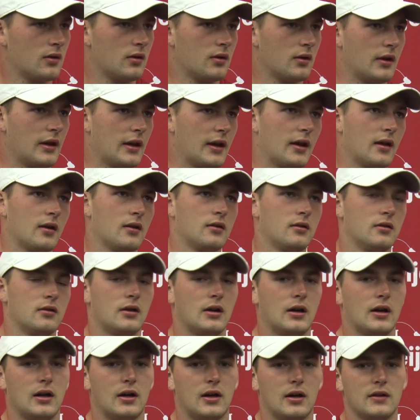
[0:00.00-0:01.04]
Yeah,
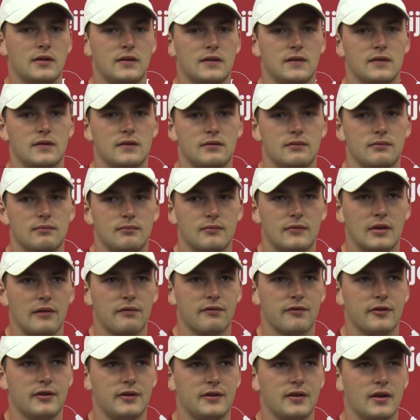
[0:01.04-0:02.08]
uh, it's
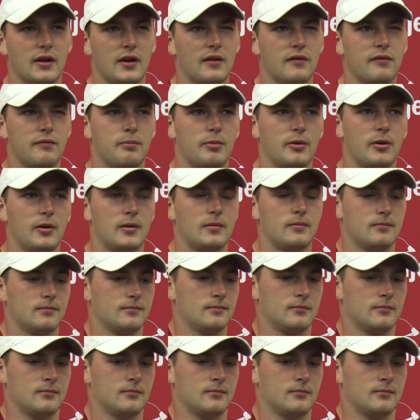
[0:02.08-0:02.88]
definitely tough, but